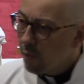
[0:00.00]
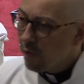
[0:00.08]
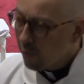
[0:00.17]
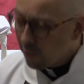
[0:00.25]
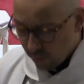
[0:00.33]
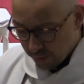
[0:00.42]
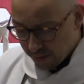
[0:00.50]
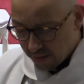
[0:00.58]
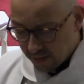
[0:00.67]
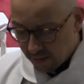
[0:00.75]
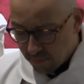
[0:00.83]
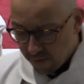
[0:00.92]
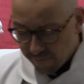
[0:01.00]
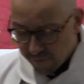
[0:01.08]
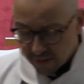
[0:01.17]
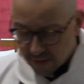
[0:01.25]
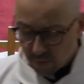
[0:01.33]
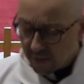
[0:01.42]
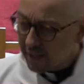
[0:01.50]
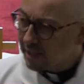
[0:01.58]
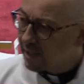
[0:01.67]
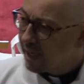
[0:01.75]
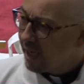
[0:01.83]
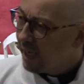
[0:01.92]
I wonder what you're thinking. My first one
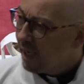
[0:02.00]
is